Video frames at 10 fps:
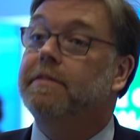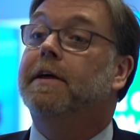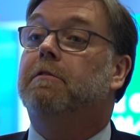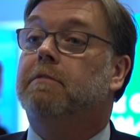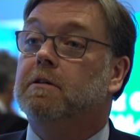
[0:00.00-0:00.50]

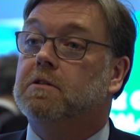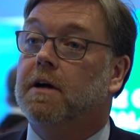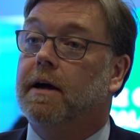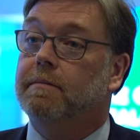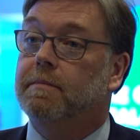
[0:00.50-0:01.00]
their
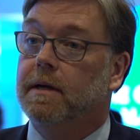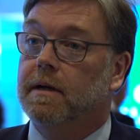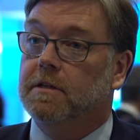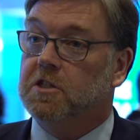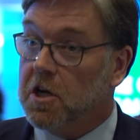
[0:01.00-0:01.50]
real-time
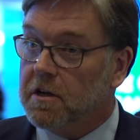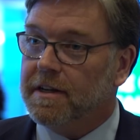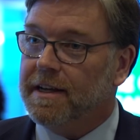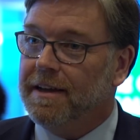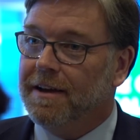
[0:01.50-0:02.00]

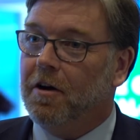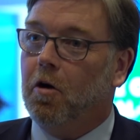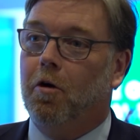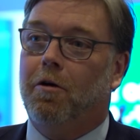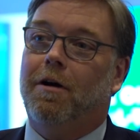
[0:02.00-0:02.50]
journey
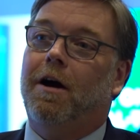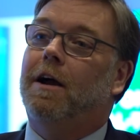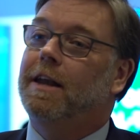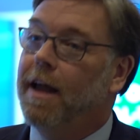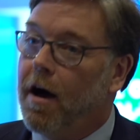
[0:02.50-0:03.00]
or are
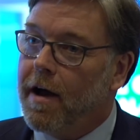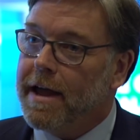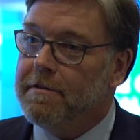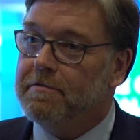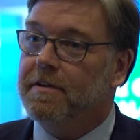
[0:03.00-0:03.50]

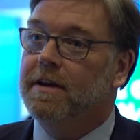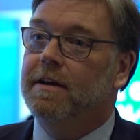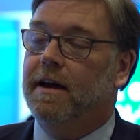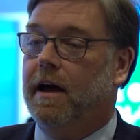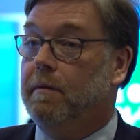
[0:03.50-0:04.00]
live
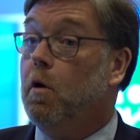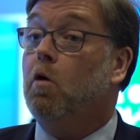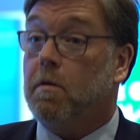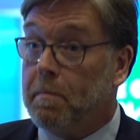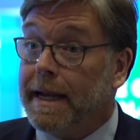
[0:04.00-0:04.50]

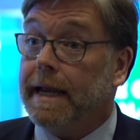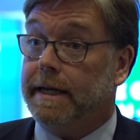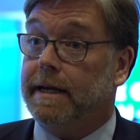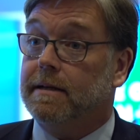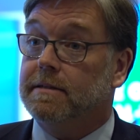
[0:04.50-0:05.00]
or are planning.